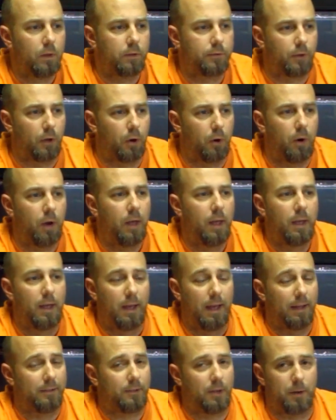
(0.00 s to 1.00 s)
So
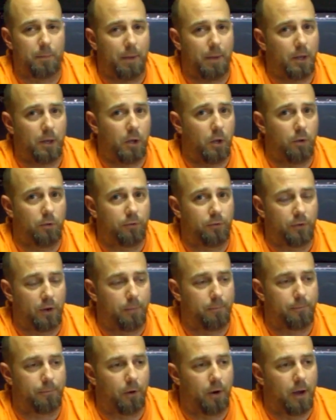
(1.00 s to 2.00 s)
that's going to be a huge
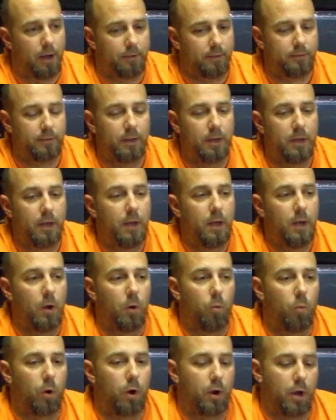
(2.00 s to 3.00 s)
jump for us.
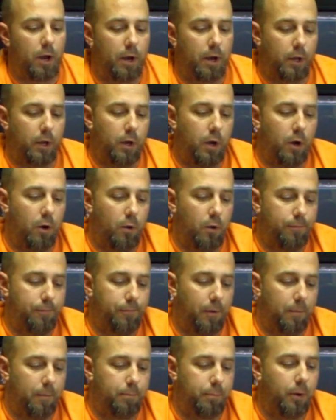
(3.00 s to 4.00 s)
We're going to go
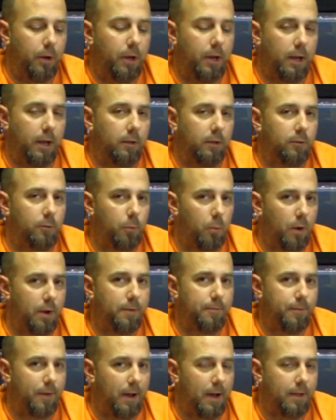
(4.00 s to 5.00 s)
from breeding
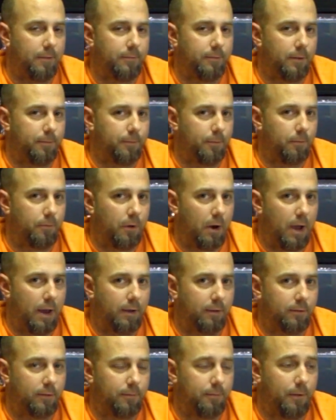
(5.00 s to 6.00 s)
25 different
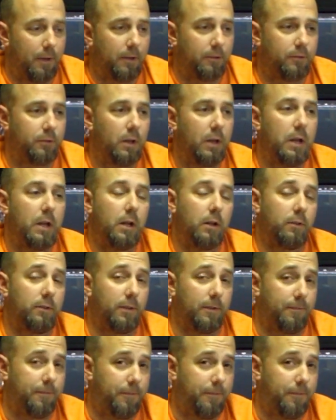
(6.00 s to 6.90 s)
varieties of fish to